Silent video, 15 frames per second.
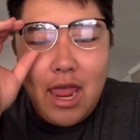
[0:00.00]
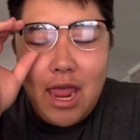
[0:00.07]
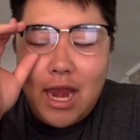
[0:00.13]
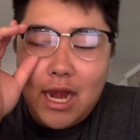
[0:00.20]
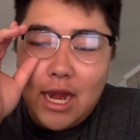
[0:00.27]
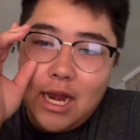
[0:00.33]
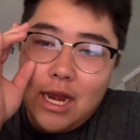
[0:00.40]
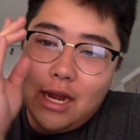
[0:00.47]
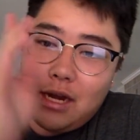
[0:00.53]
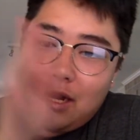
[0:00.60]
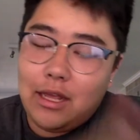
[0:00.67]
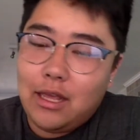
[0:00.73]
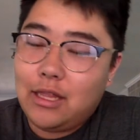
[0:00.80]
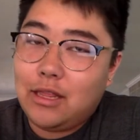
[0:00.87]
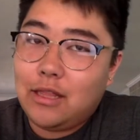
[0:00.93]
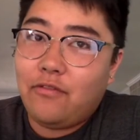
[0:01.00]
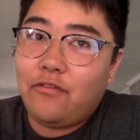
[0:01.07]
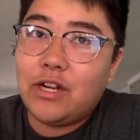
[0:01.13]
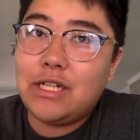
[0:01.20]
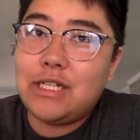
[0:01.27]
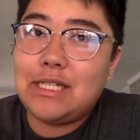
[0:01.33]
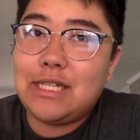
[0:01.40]
And in the
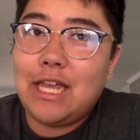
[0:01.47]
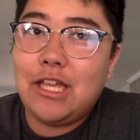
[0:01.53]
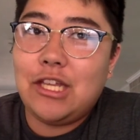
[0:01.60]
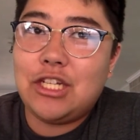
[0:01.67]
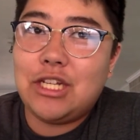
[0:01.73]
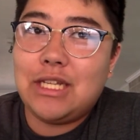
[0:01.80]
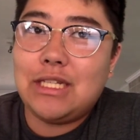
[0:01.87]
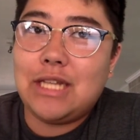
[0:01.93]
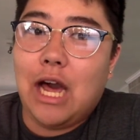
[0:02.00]
first stages,